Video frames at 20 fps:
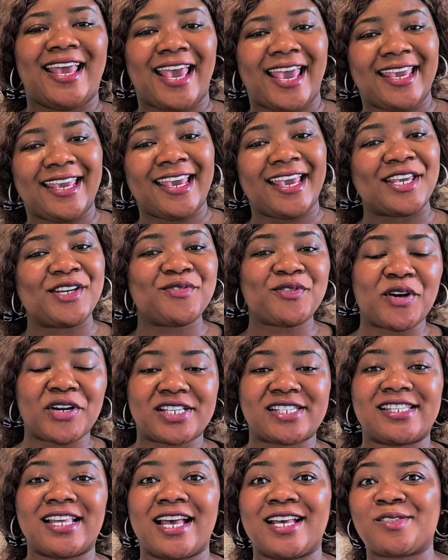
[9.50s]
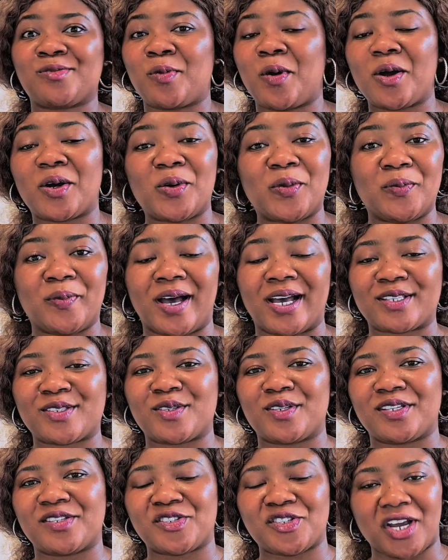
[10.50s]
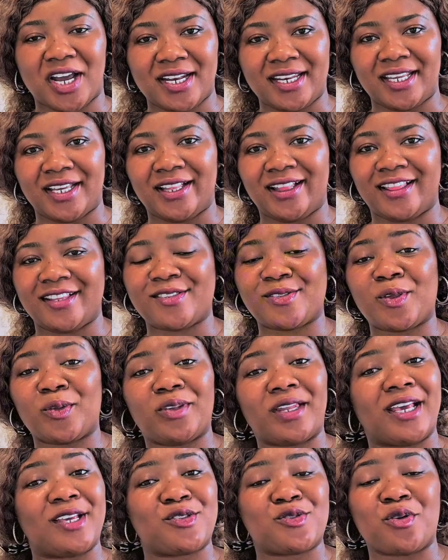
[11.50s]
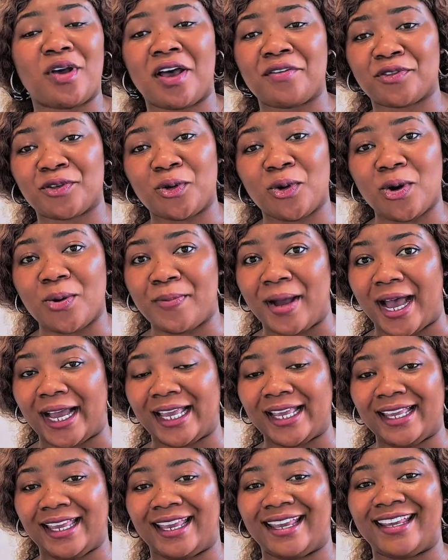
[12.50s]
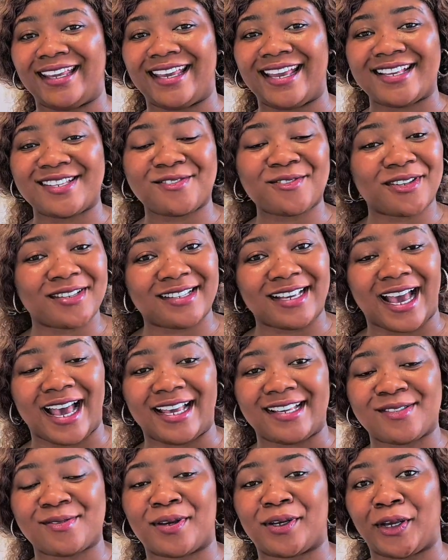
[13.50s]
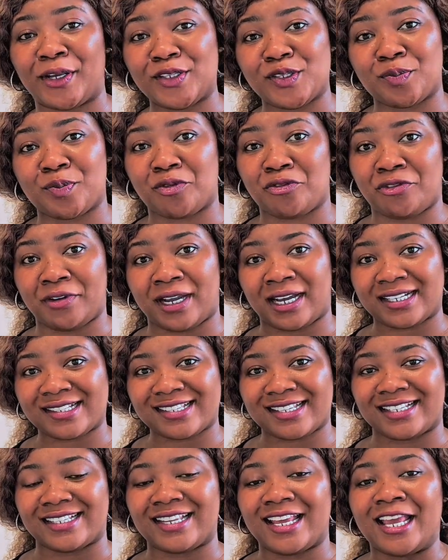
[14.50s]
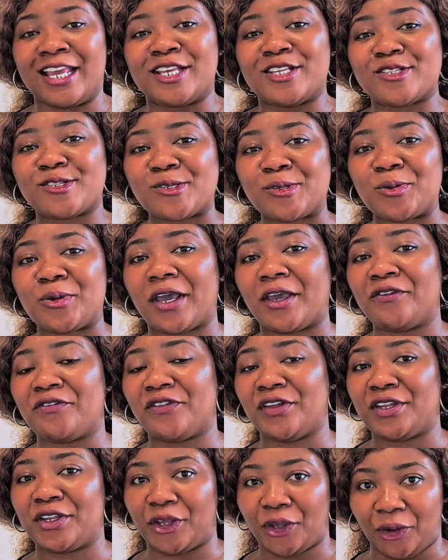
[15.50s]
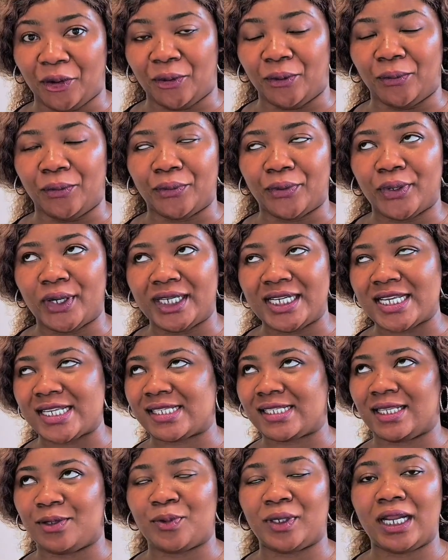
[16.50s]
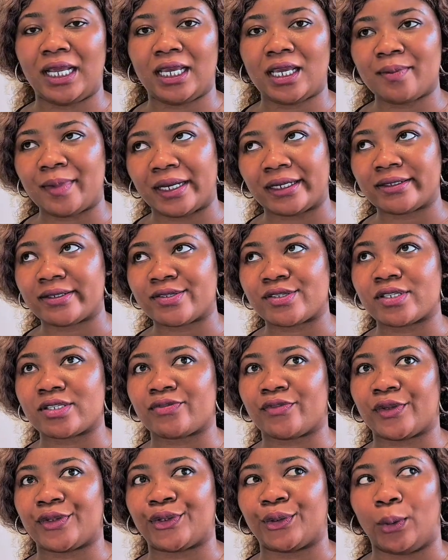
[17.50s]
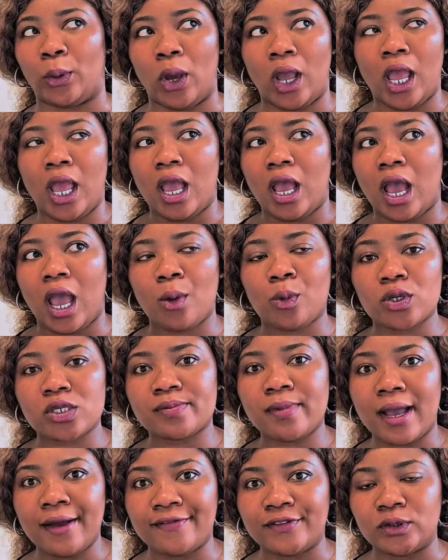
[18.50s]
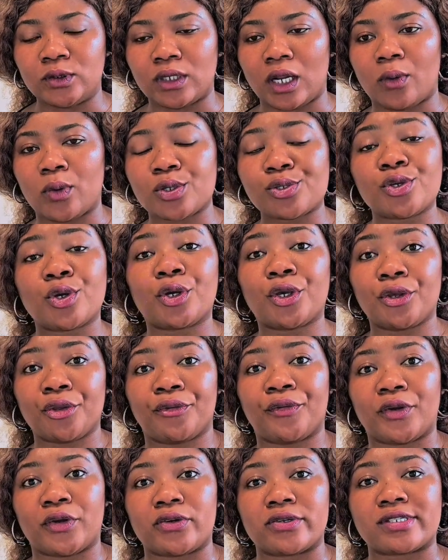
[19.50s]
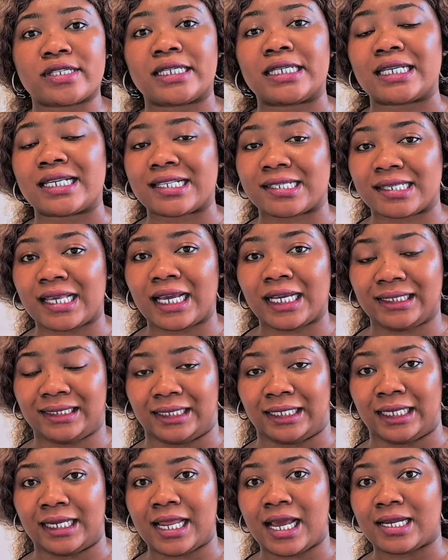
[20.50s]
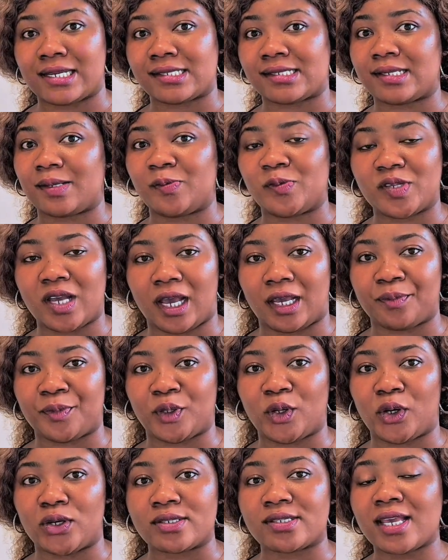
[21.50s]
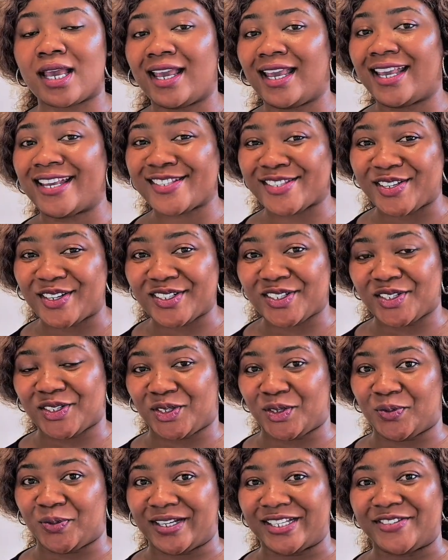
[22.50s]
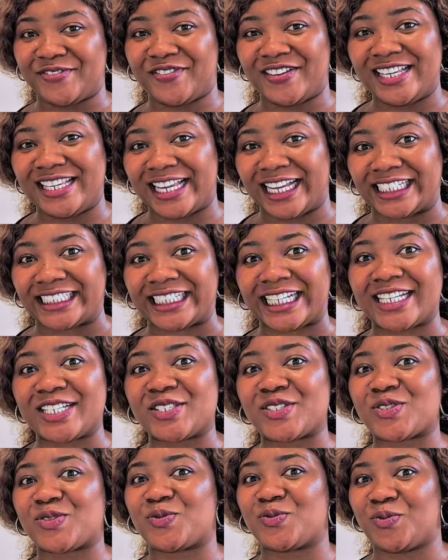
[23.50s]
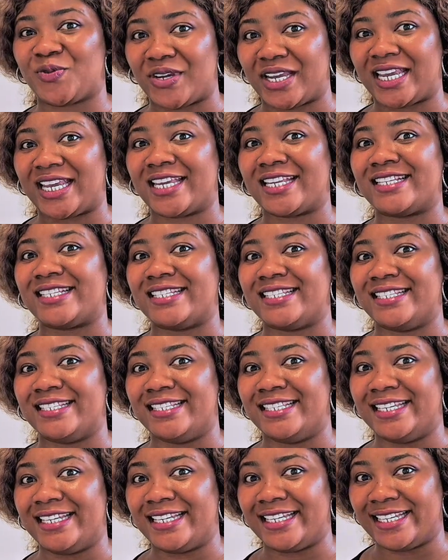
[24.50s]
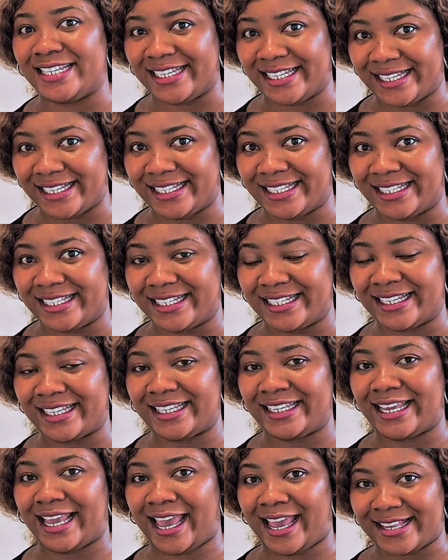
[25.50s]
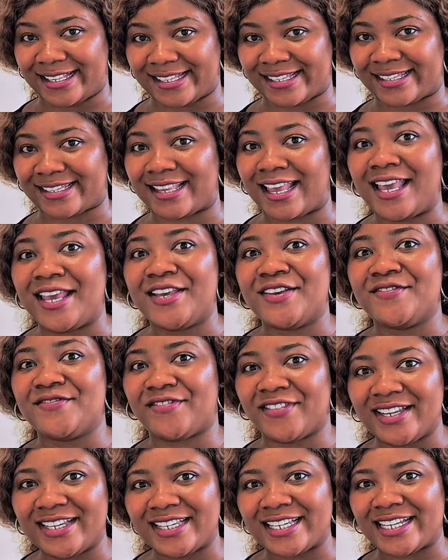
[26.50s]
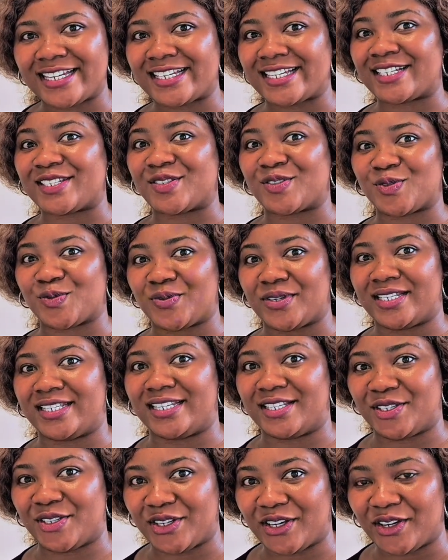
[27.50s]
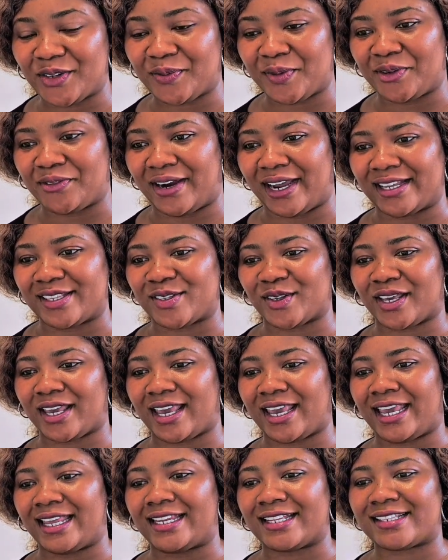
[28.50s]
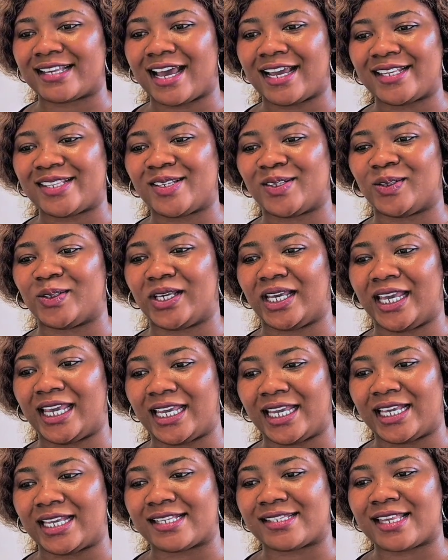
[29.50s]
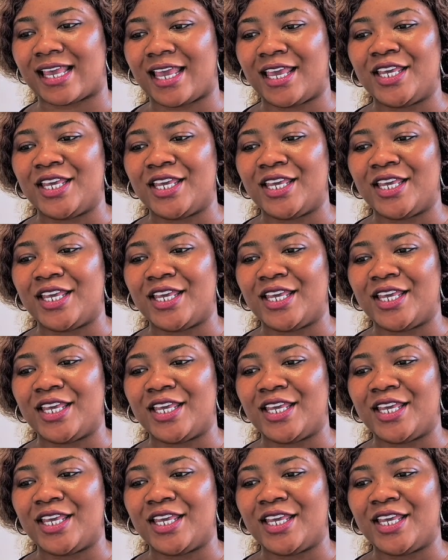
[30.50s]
Hey, Rockstars, welcome back to the channel. It's so nice to have you all back again. Guess what, guys? You're going to be reacting to a video. Honestly, when I came across this video, I was marveled. I was so curious and excited at the same time because it's got to do with Finland and Sweden. Yes, Finland and Sweden. You got me right, okay? And the title is